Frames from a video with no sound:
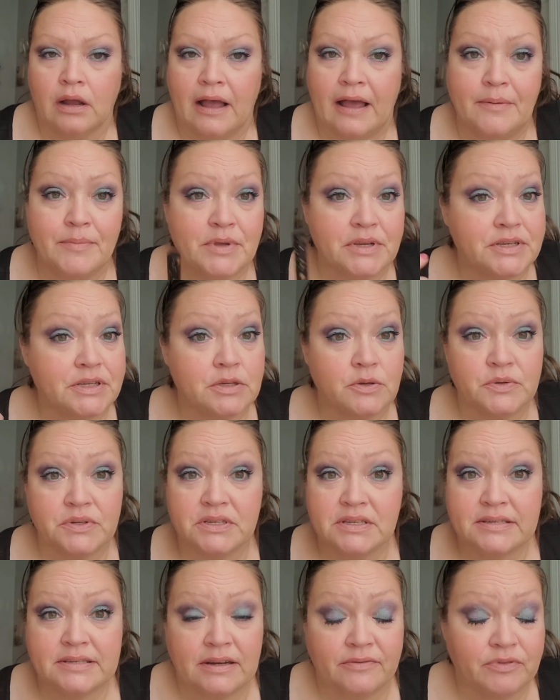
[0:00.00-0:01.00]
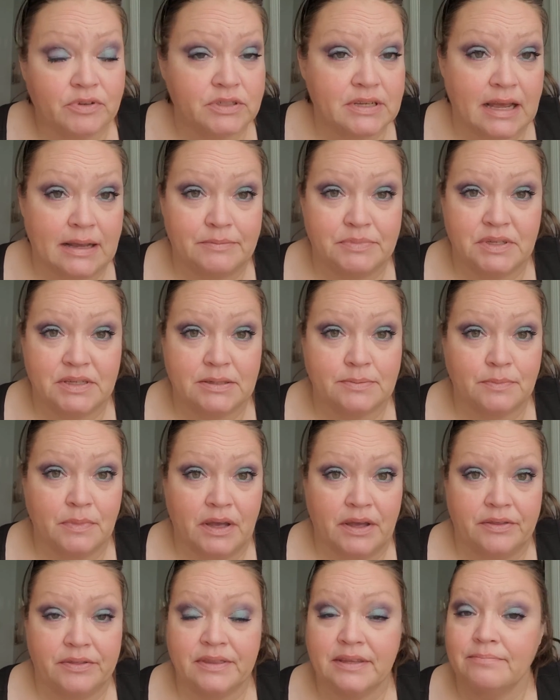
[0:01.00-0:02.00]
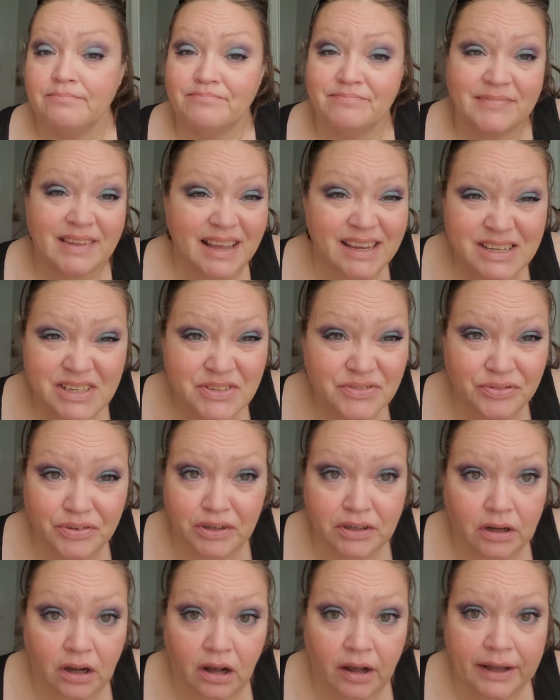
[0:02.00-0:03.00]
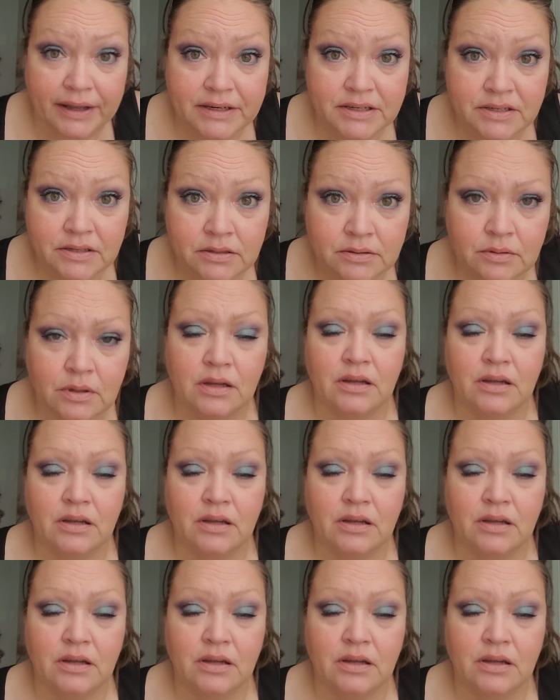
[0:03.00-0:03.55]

I meant to use it several times this month. I just forgot.